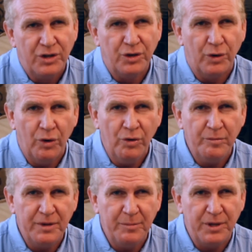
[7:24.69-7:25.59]
Your
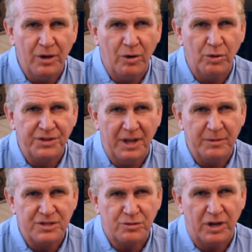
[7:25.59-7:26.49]
own BPO will
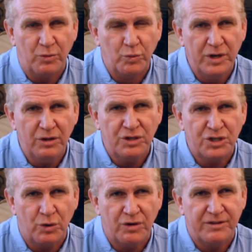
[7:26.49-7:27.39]
demonstrate real
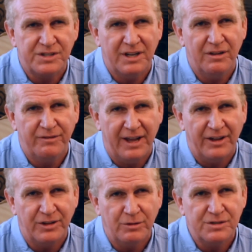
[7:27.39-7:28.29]
short sale
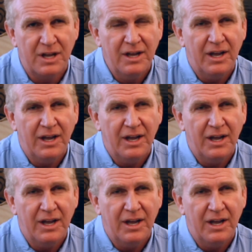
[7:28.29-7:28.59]
values